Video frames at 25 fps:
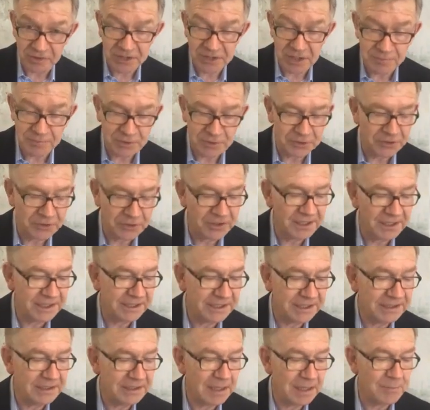
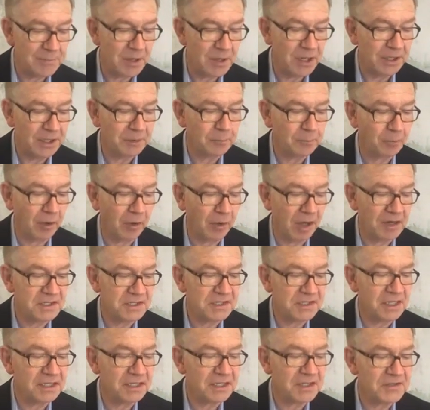community among
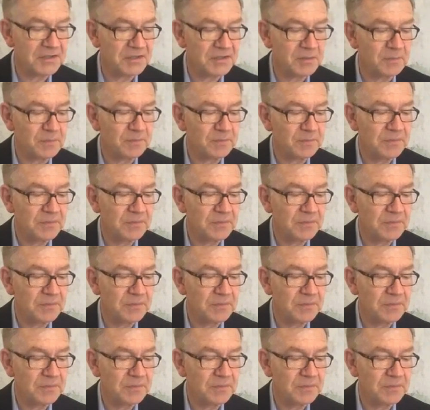Protestantism,